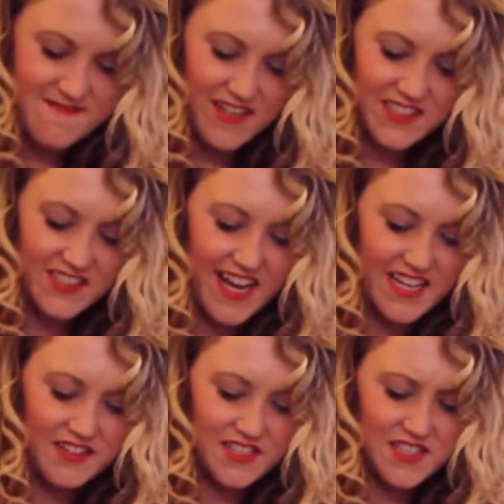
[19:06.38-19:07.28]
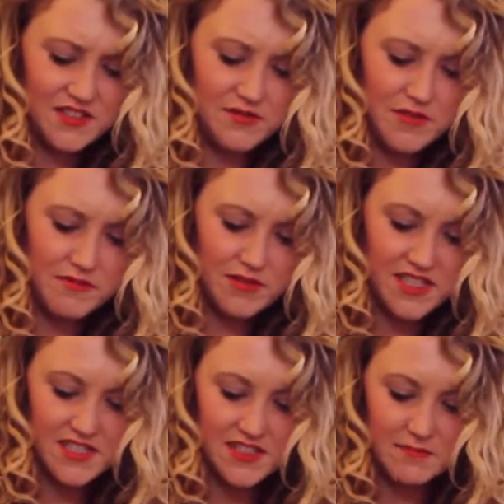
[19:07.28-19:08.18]
There's a lot you can do with
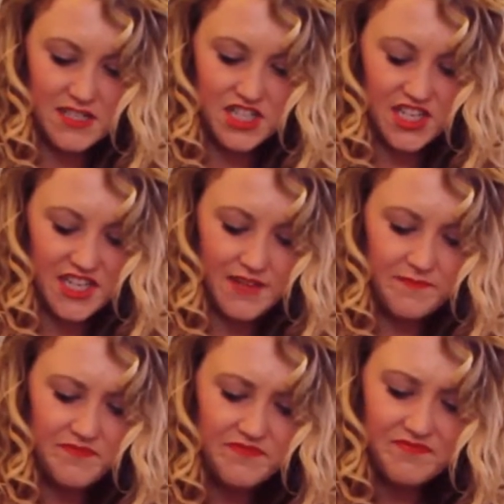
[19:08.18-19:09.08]
rotisserie meat chicken.